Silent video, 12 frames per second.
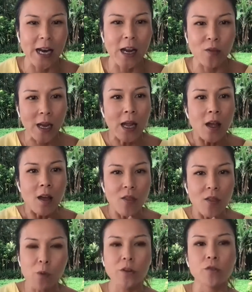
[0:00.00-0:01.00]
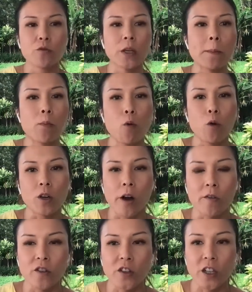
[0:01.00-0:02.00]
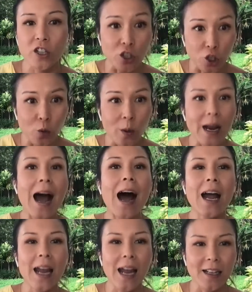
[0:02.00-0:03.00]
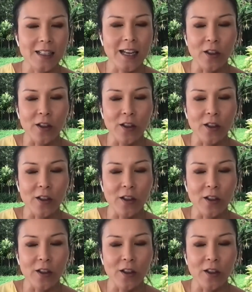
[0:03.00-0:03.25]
Right. And I think that was a really important conversation you and I had